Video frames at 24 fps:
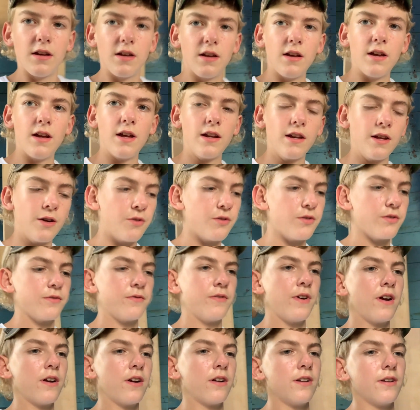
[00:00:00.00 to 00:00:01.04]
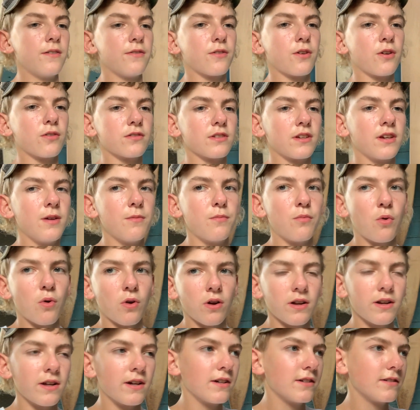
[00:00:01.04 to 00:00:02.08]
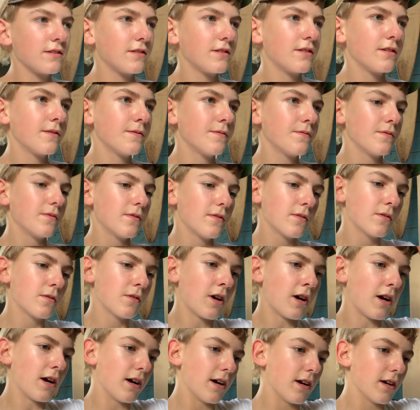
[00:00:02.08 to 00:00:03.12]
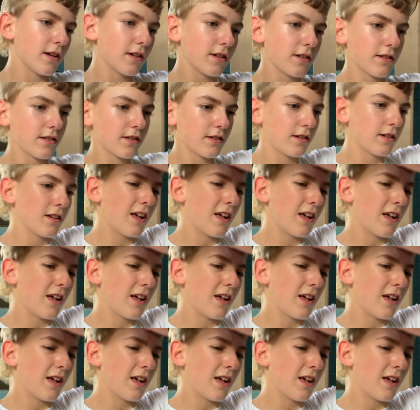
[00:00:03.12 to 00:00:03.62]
and it was very difficult to keep organized because uh,